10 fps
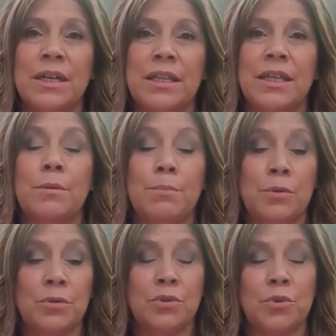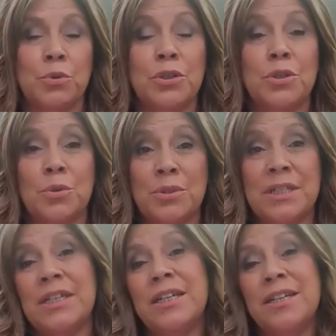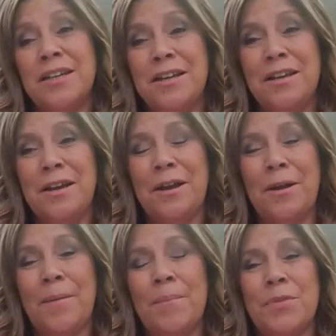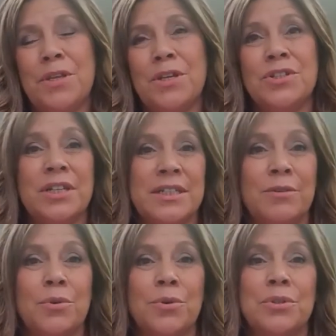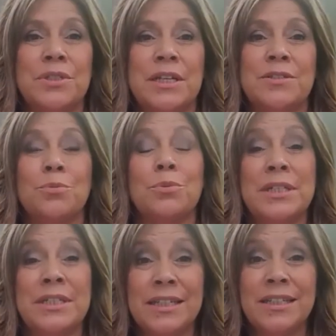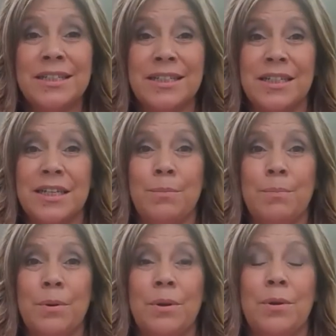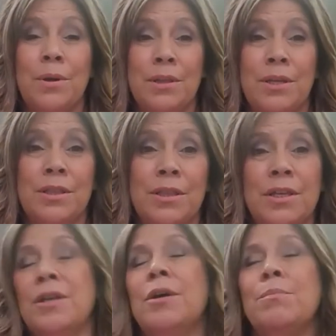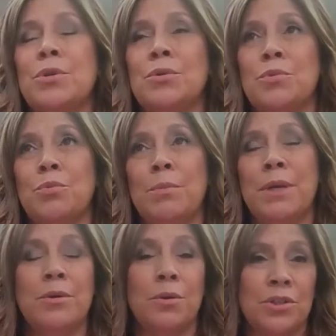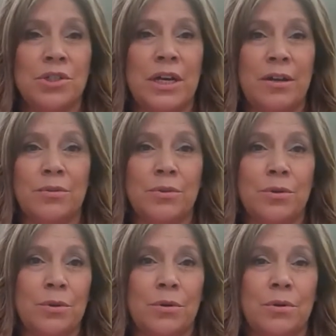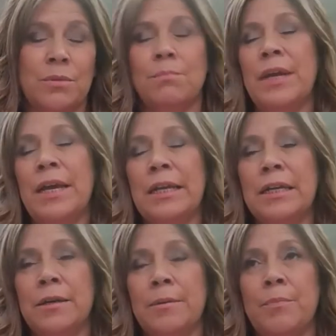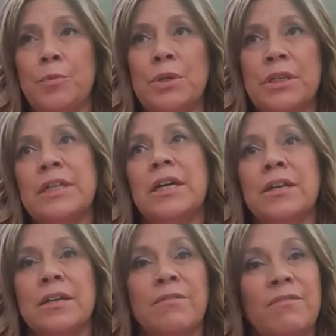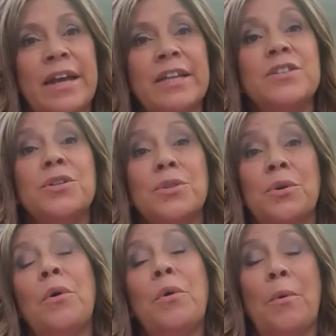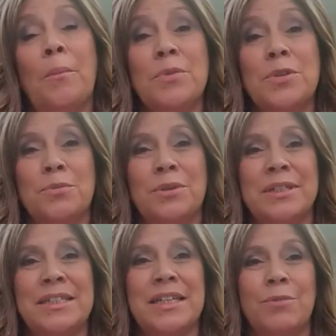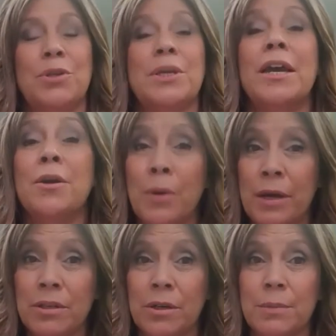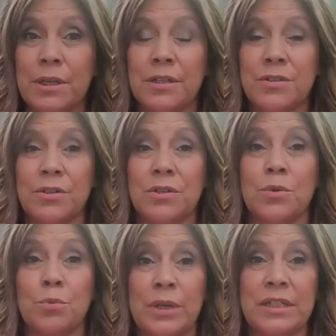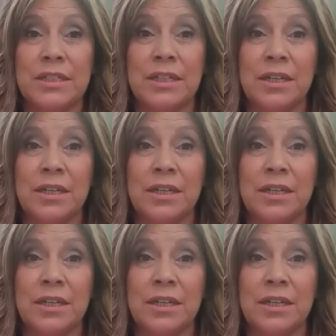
that abusers were using um, the shutdown orders as a reason to keep the, the abused woman or child or, or man um, really kind of confined to their home so really saying well you can't go out there because you're going to risk